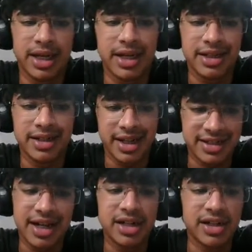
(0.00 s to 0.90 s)
And
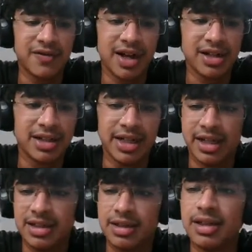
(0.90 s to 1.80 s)
excited Falcon
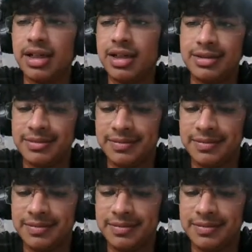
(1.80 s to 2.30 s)
takes lead.